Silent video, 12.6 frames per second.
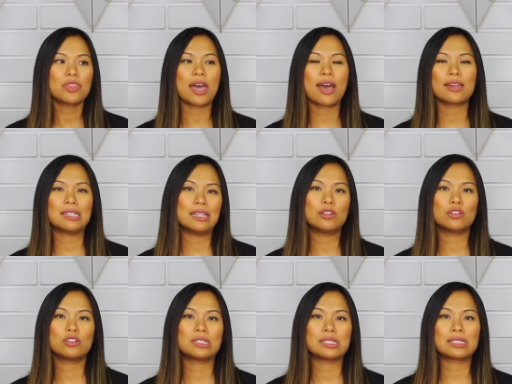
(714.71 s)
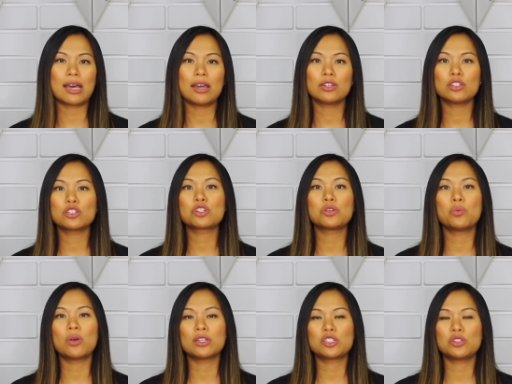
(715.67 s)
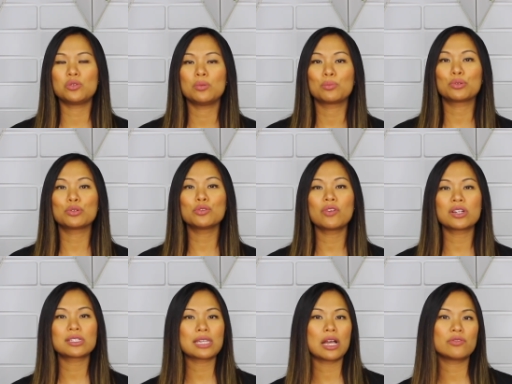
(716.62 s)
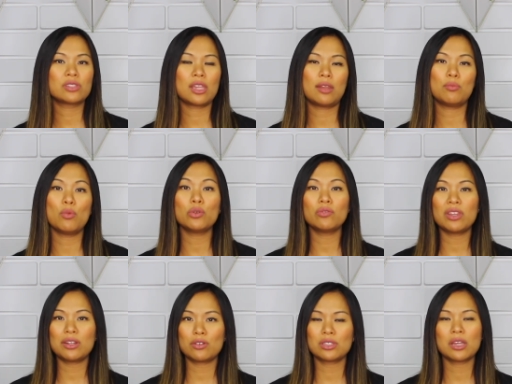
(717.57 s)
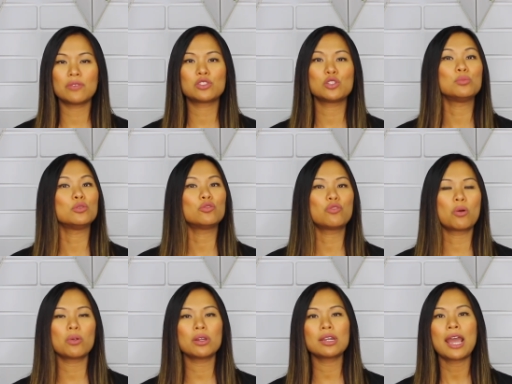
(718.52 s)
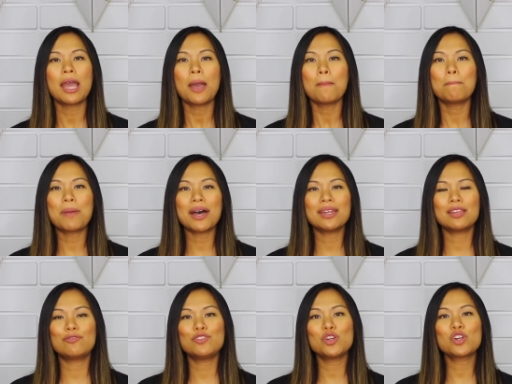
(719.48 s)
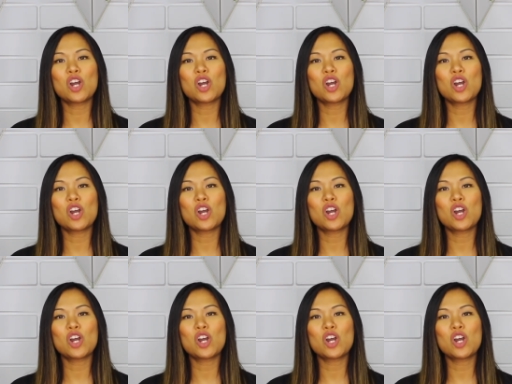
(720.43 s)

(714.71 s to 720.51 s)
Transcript: that inner desire to want to improve ourselves and motivate ourselves to move forward. But if you're